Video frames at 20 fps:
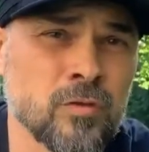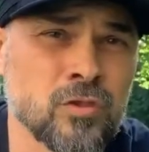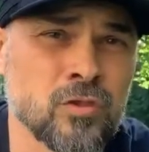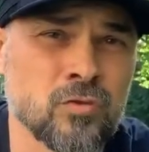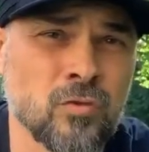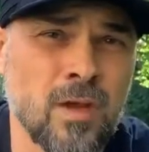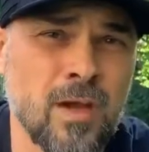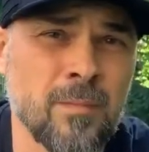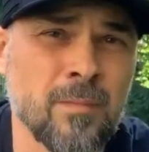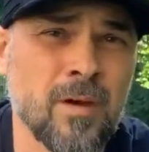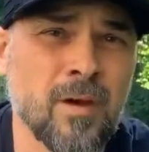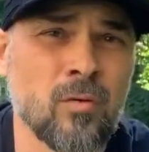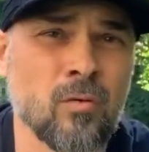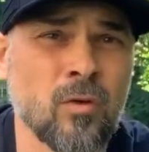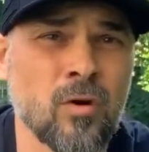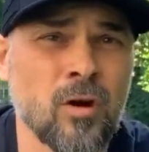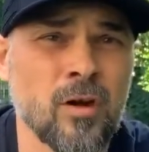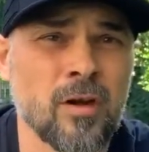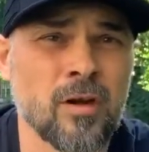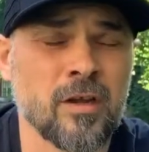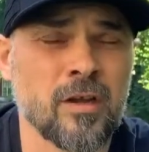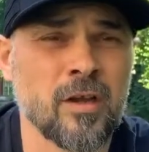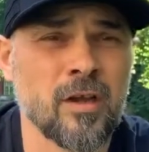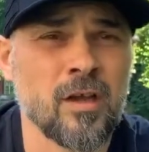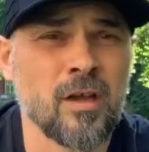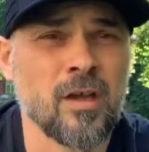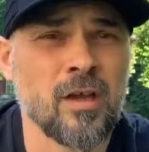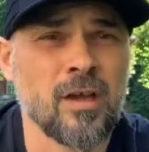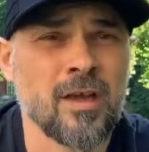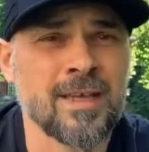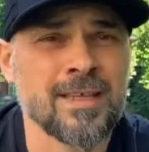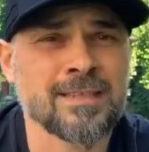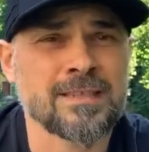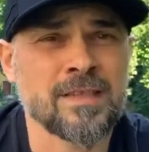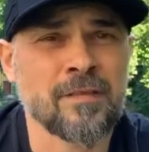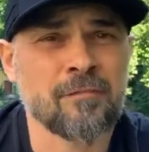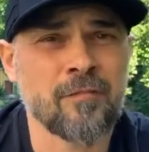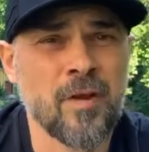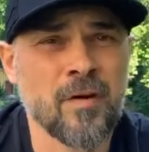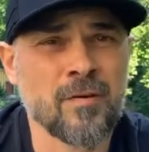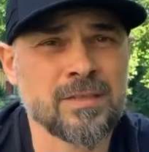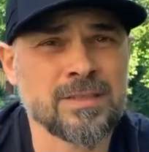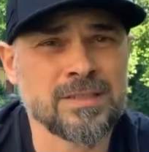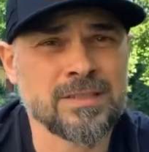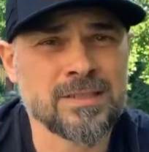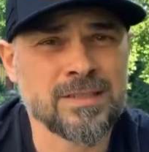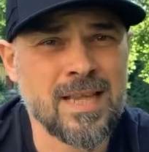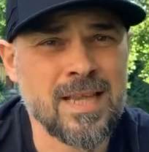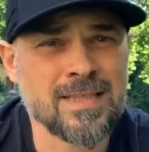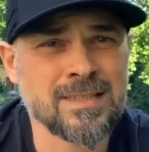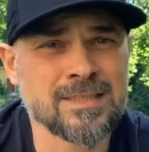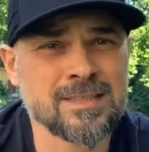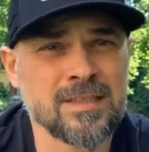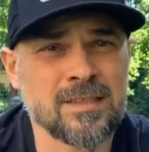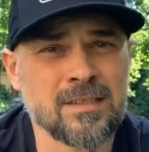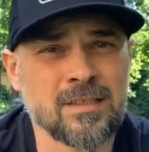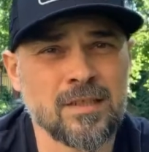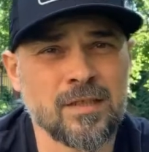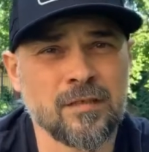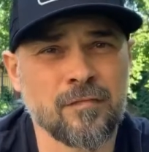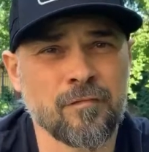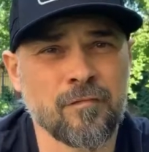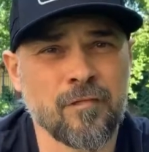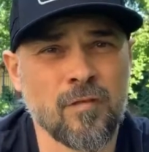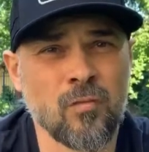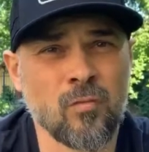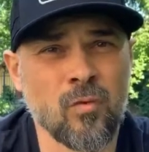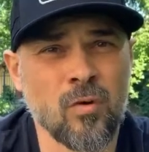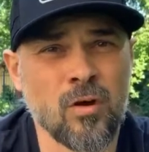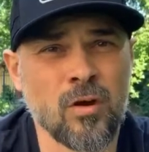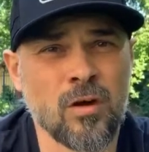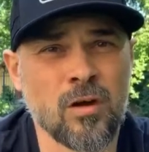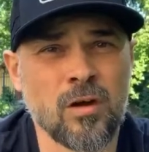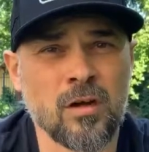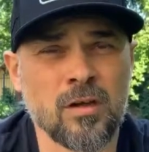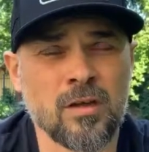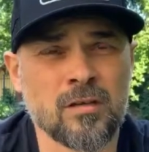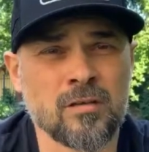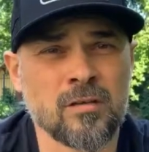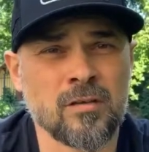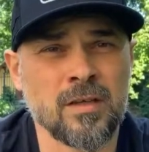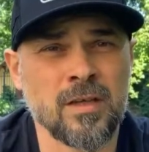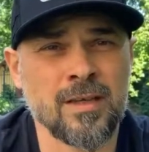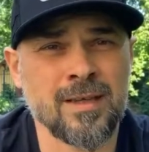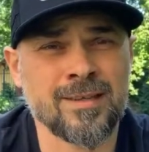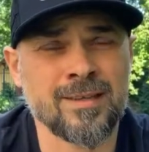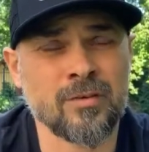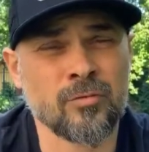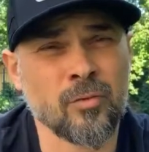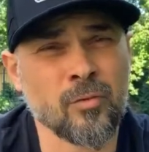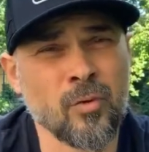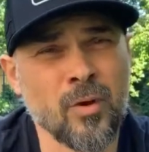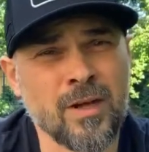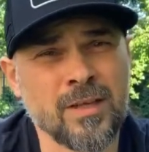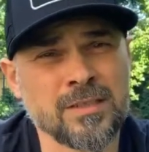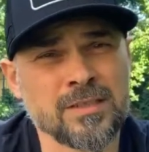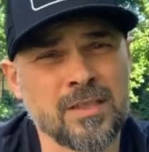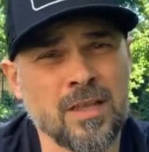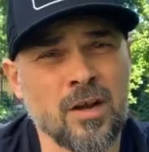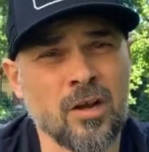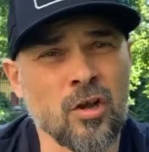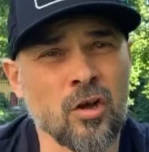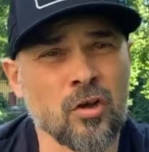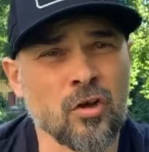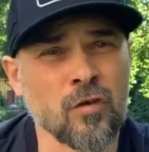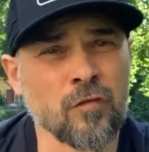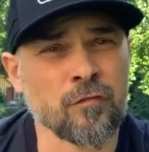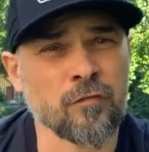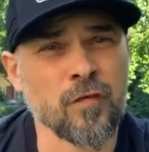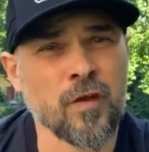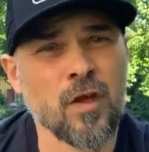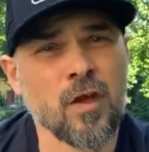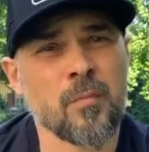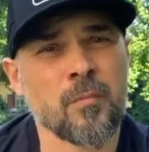Trauma work is a very sensitive work that requires a lot of